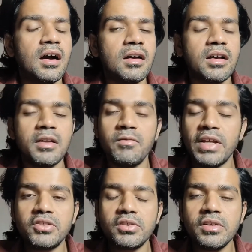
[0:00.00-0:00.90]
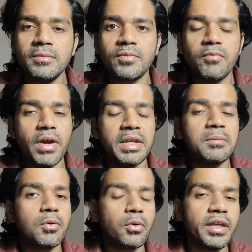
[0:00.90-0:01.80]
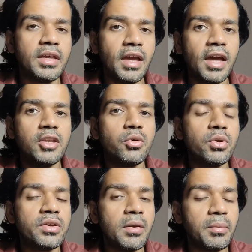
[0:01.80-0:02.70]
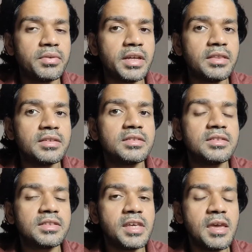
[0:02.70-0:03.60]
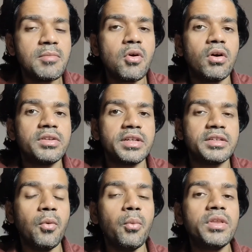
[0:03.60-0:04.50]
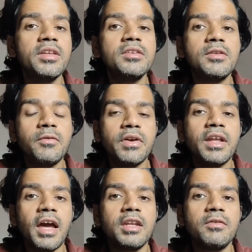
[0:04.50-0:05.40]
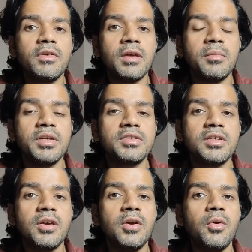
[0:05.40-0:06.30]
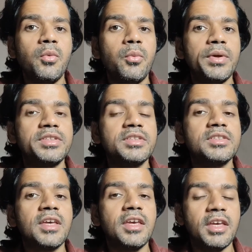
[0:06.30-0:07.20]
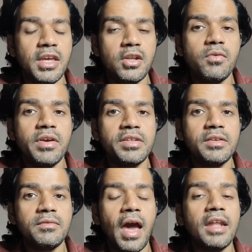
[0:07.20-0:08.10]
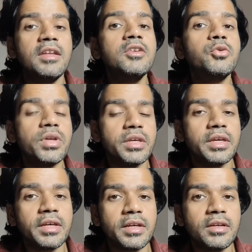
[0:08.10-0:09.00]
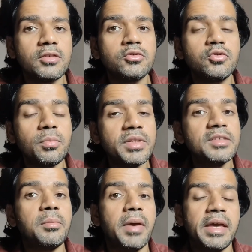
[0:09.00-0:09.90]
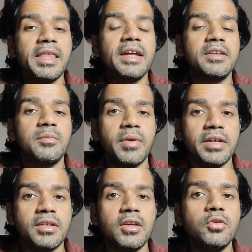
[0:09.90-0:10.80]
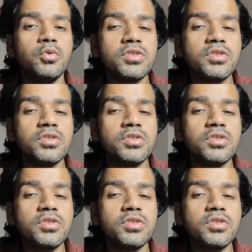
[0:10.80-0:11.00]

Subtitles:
conventional, very boring, and you can represent the same content with a different kind of an image which is innovative and intriguing. So please bear that in mind. Use